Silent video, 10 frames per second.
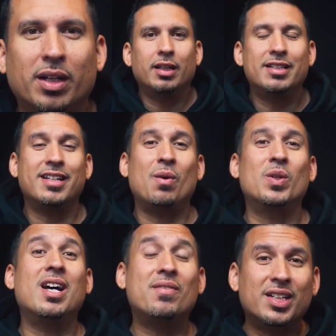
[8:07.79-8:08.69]
Listen, I would
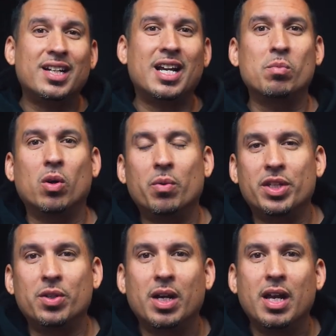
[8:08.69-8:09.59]
love to connect more with
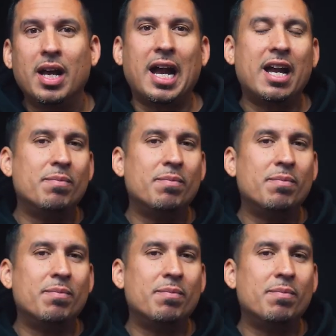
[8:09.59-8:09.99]
you. I have